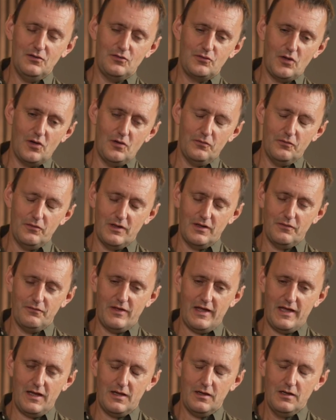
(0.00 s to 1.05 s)
So
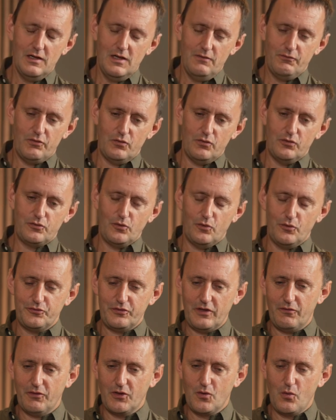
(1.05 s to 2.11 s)
the resource
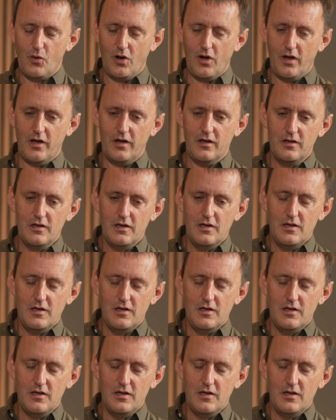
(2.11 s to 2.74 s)
they require